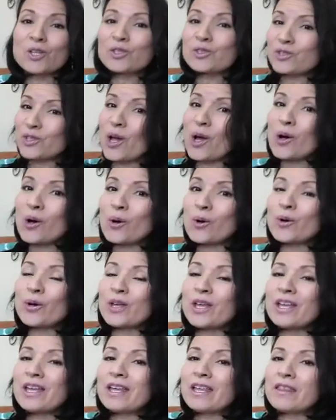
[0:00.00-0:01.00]

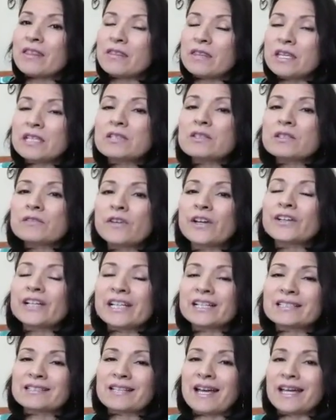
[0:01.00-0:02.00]
So this is
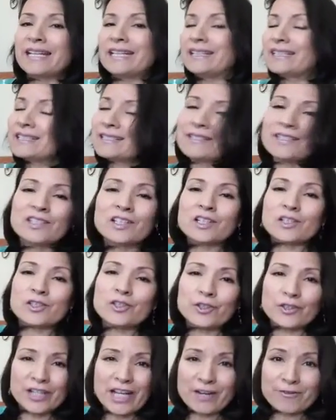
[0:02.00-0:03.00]
very exciting, and this is going
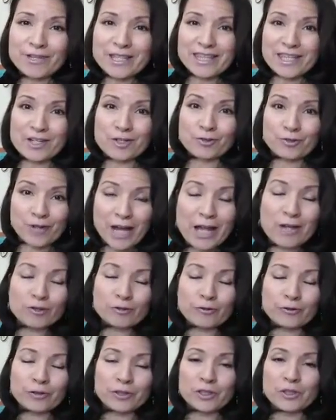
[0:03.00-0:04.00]
to turn everything
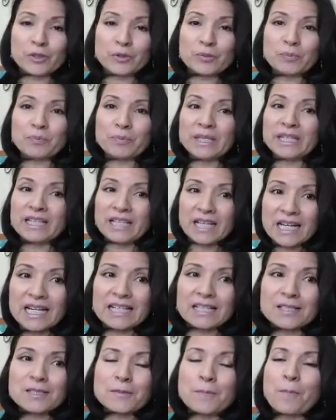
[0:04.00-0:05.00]
around for you
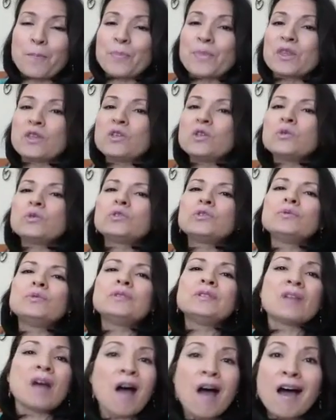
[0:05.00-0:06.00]
because you do
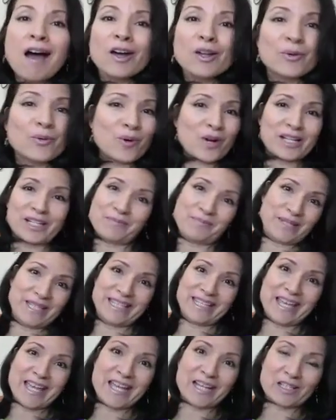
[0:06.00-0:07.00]
not want to
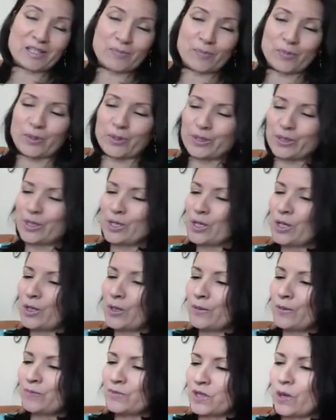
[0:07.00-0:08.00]
be the expert.
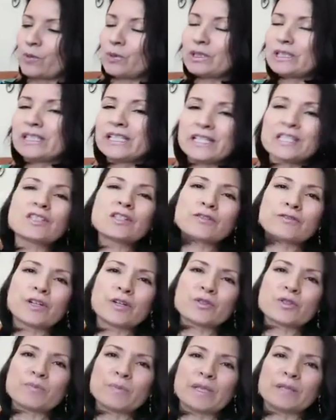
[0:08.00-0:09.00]
So Lisa
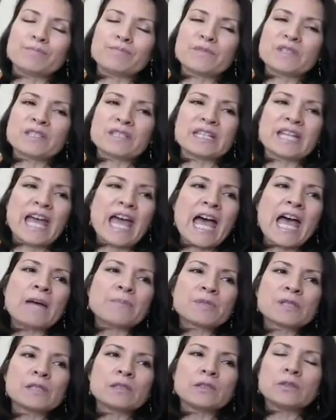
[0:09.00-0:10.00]
Grossman is an
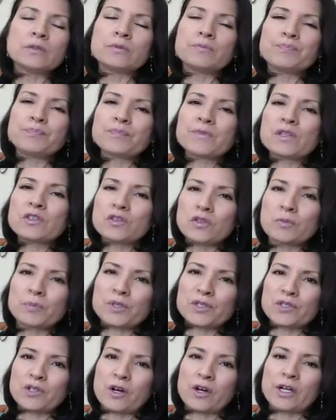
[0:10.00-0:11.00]
absolute
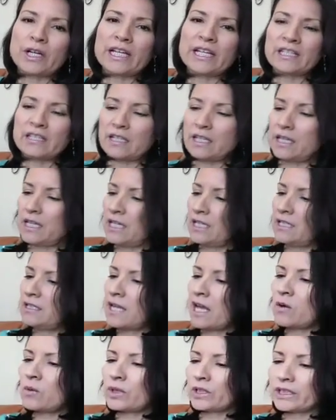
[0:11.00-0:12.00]
superstar in
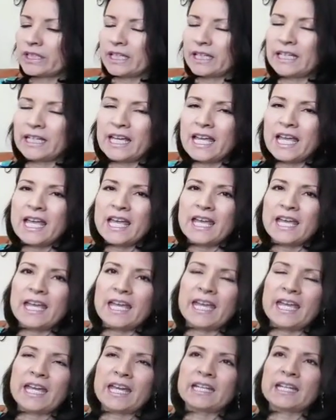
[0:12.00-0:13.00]
networking,
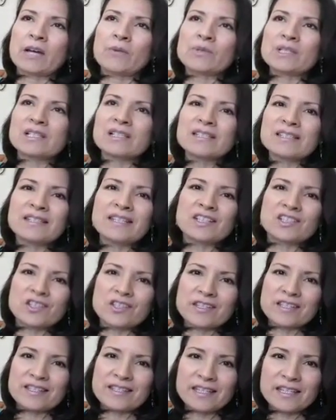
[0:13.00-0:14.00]
and I was listening
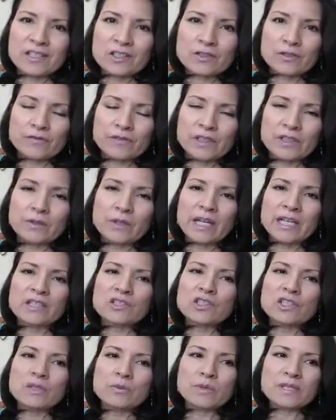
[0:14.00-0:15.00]
to this interview,
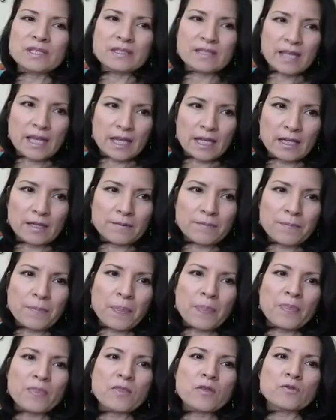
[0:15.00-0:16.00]
and she was saying,
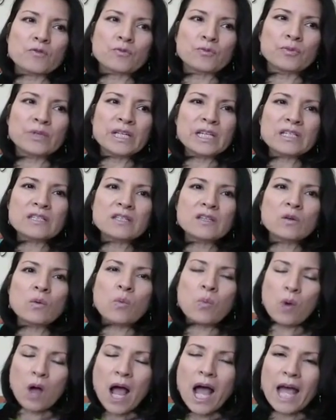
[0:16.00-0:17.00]
the
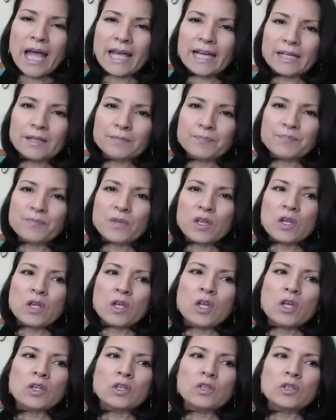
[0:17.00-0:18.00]
reason why
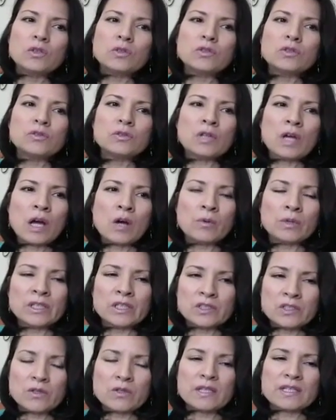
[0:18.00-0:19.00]
you do not
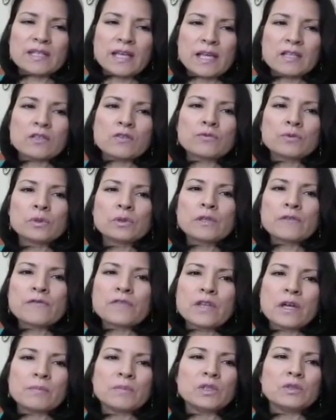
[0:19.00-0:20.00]
want to do this, as a rule
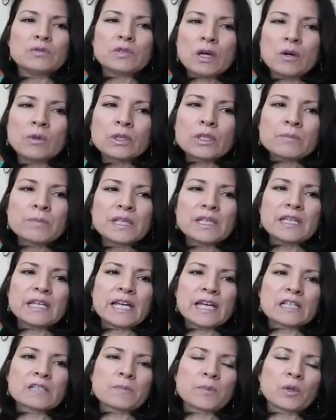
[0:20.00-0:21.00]
of thumb, you don't want to be
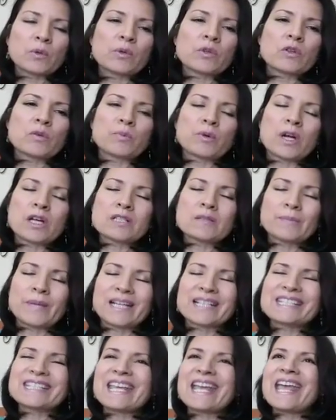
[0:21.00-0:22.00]
the expert with your
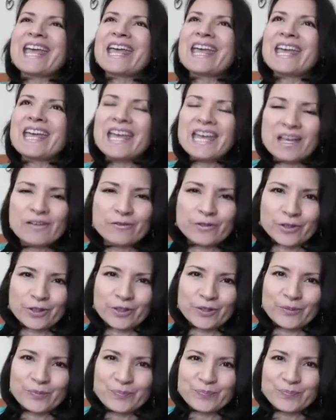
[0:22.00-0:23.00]
prospects
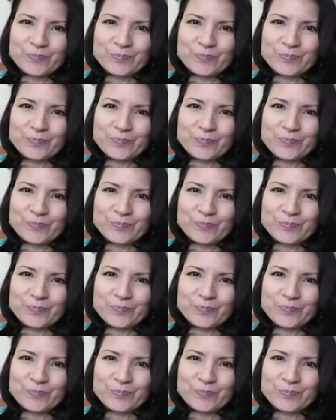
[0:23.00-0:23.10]
ever.